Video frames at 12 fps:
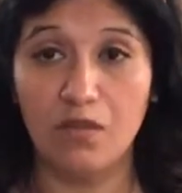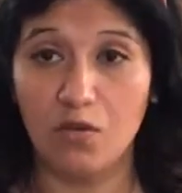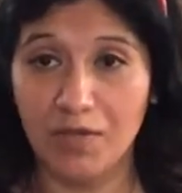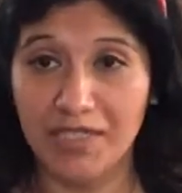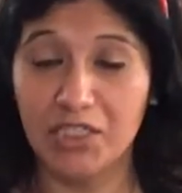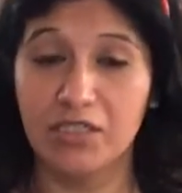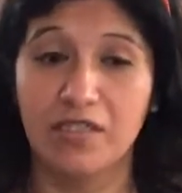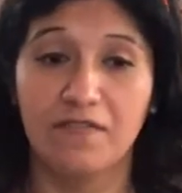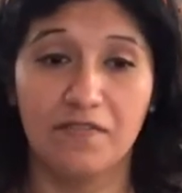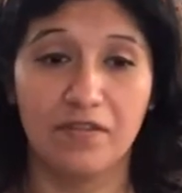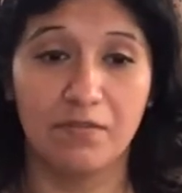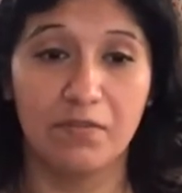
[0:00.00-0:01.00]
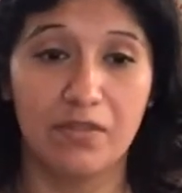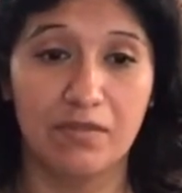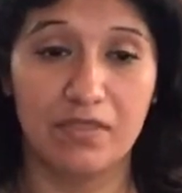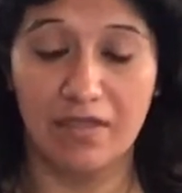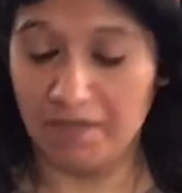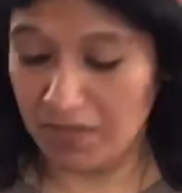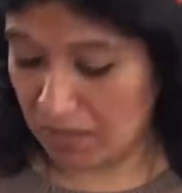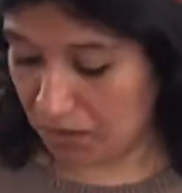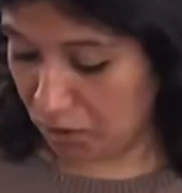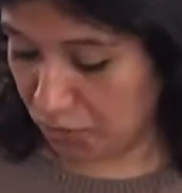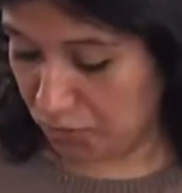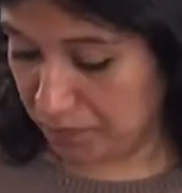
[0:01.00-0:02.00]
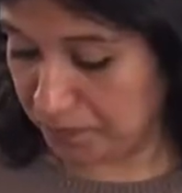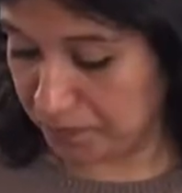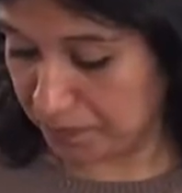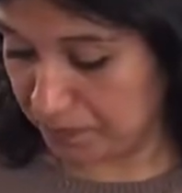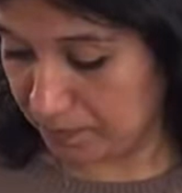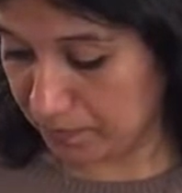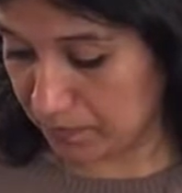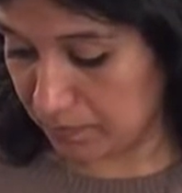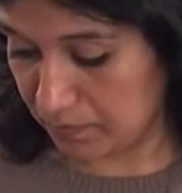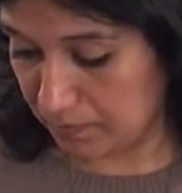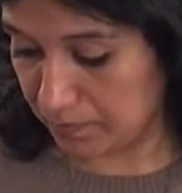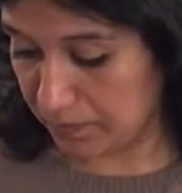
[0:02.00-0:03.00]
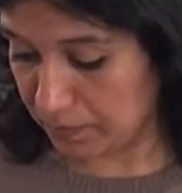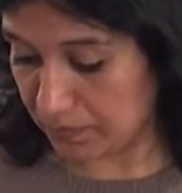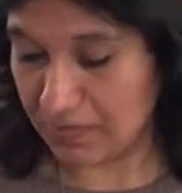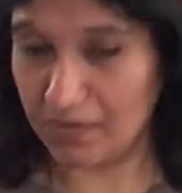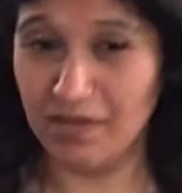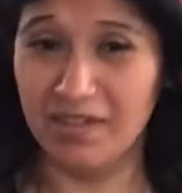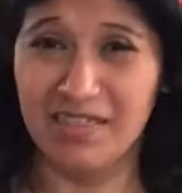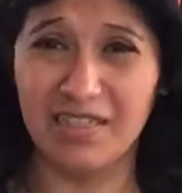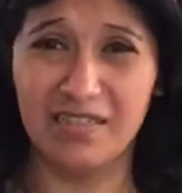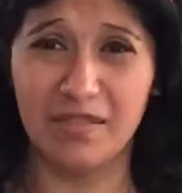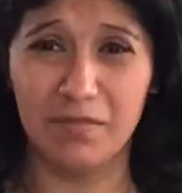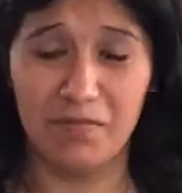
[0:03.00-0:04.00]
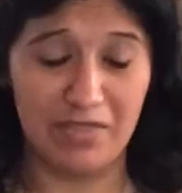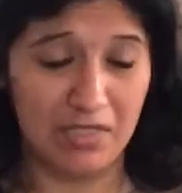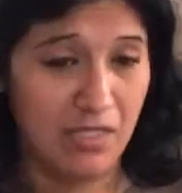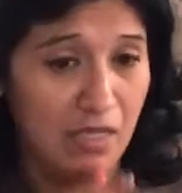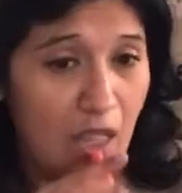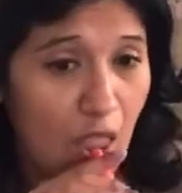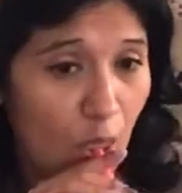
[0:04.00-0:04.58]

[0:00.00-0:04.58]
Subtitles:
way to lift the mood. Definitely true. I'm take a sip of my tea.